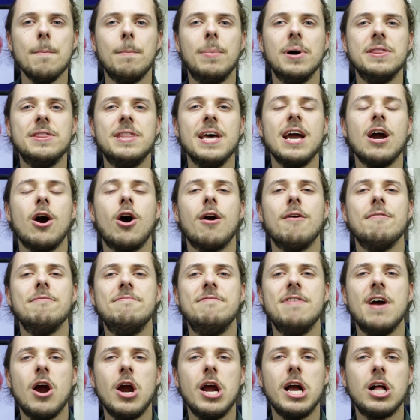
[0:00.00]
But they are
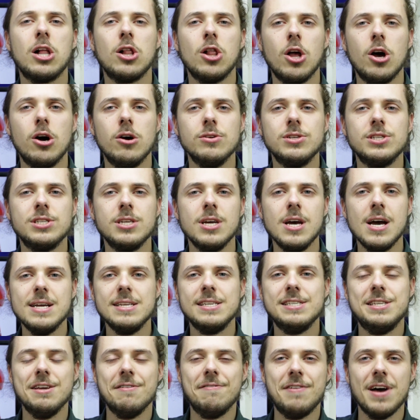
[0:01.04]
very close
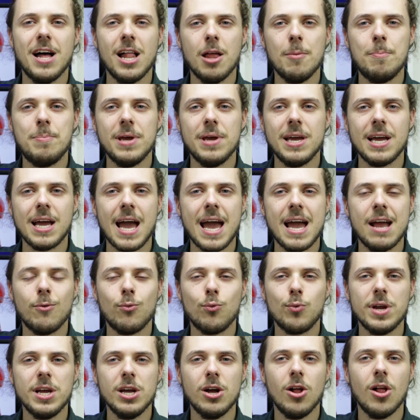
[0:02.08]
to developing a
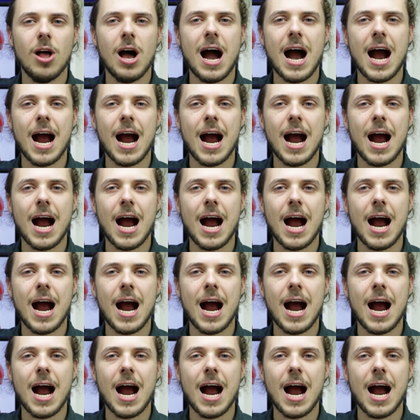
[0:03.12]
real